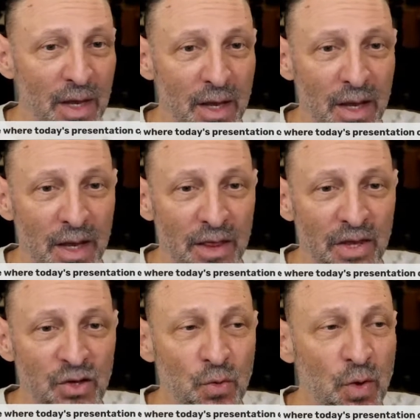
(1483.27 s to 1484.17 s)

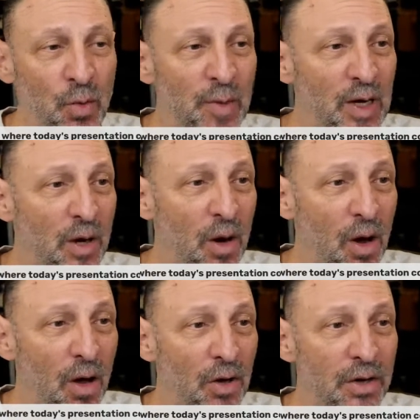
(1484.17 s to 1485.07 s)
This will be
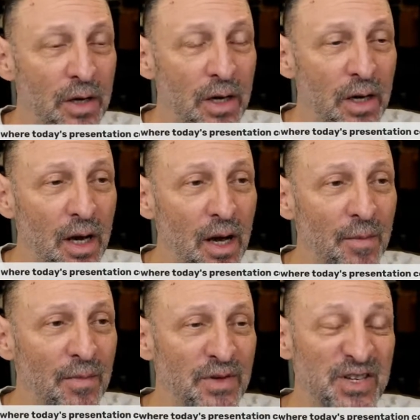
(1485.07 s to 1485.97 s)
called
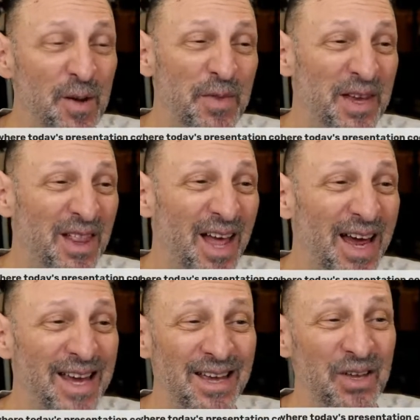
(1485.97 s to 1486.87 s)
something
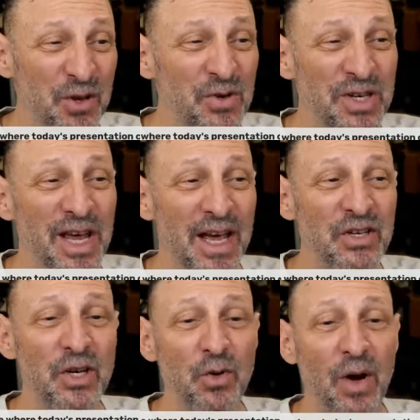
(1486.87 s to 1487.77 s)
like using
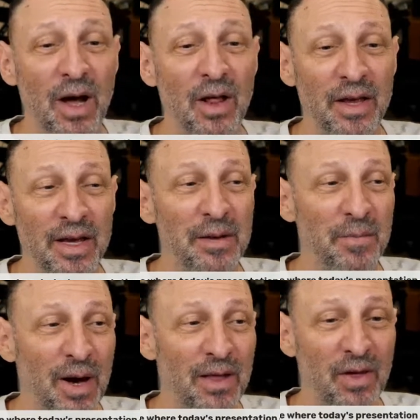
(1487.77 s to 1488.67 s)
SQL in
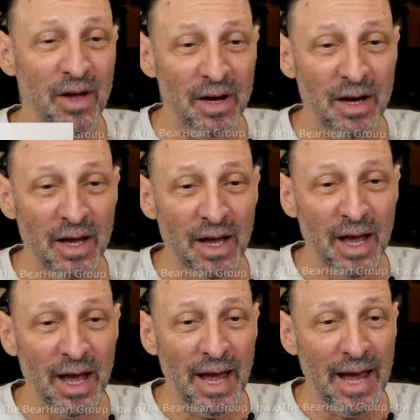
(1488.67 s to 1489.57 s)
Python.
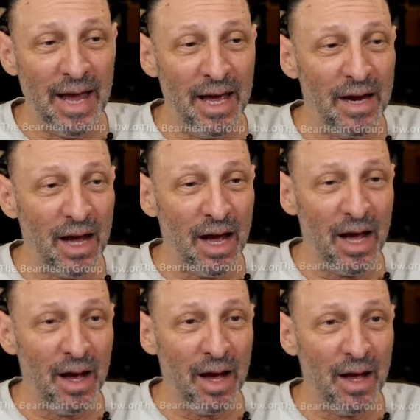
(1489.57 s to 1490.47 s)
And
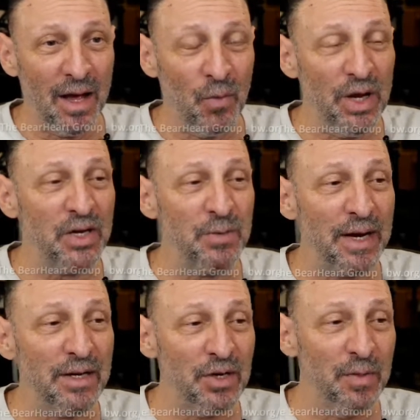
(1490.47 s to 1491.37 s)
we expect
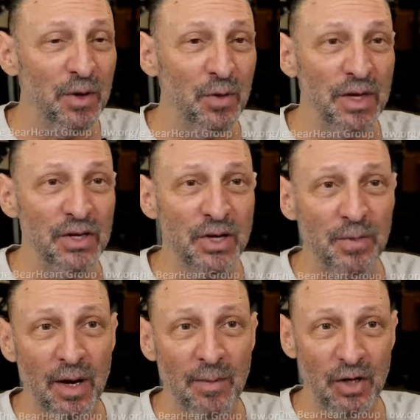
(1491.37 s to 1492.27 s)
it to be released
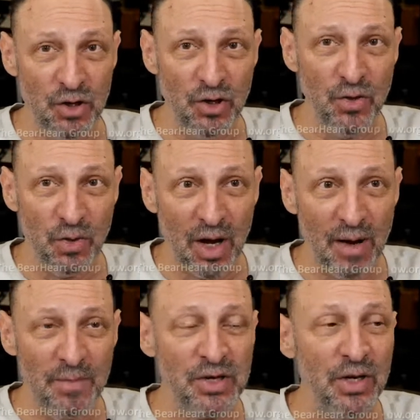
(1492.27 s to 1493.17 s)
sometime in June. I'm
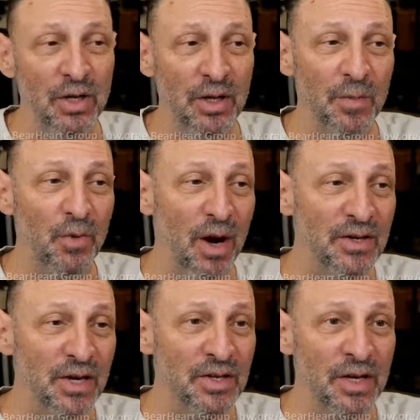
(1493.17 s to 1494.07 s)
still in the
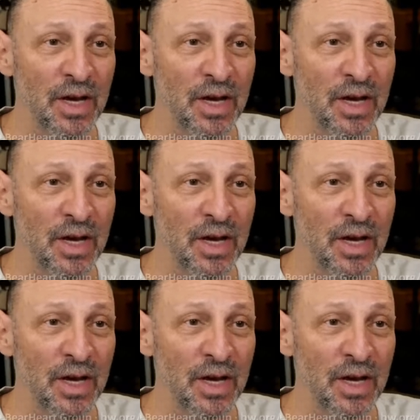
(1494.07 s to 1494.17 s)
process.